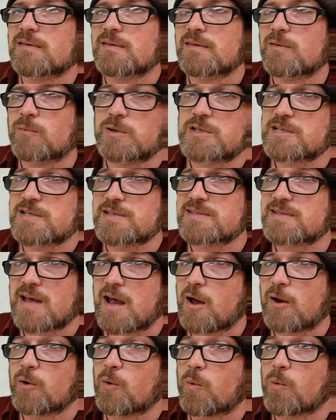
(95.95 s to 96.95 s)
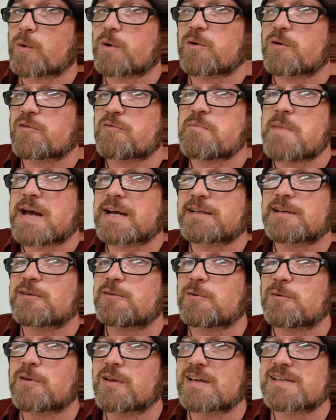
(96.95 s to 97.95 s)
which is an order of
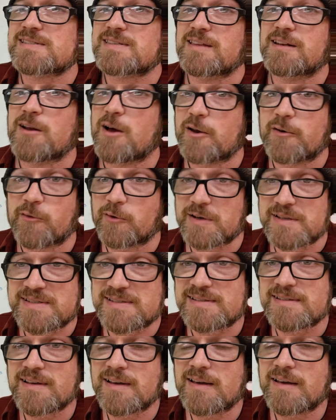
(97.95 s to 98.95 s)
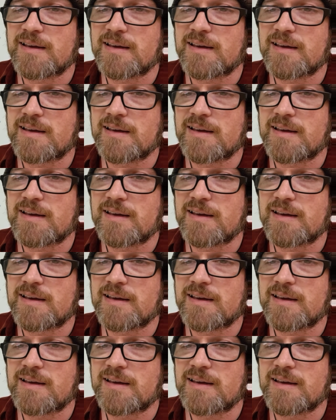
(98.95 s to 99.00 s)
magnitude less than hundreds.